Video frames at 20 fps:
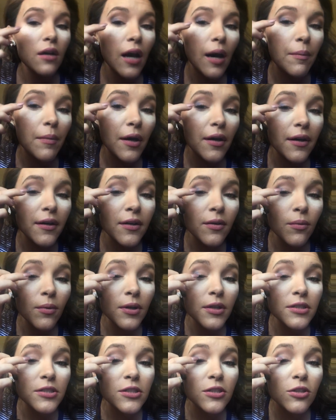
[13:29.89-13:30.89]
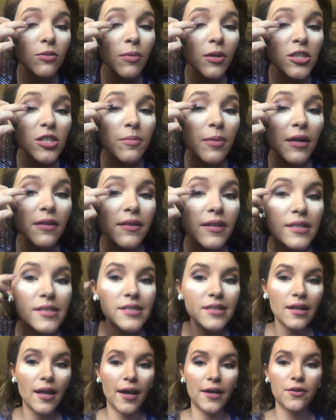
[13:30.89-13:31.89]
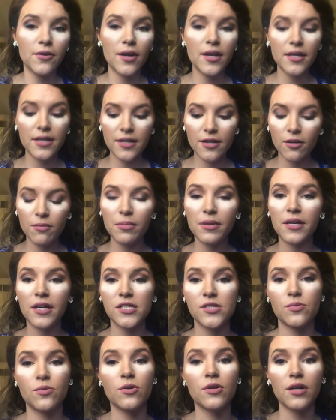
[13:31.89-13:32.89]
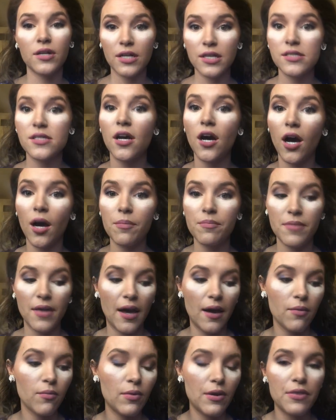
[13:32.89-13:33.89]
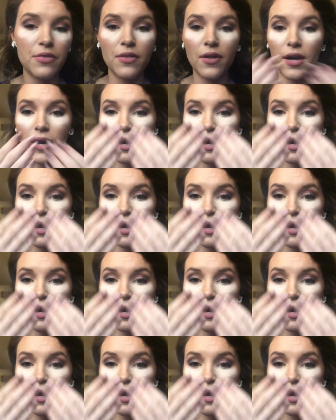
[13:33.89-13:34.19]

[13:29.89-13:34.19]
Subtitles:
I'm not gonna worry too much about this line right here because we're gonna top that with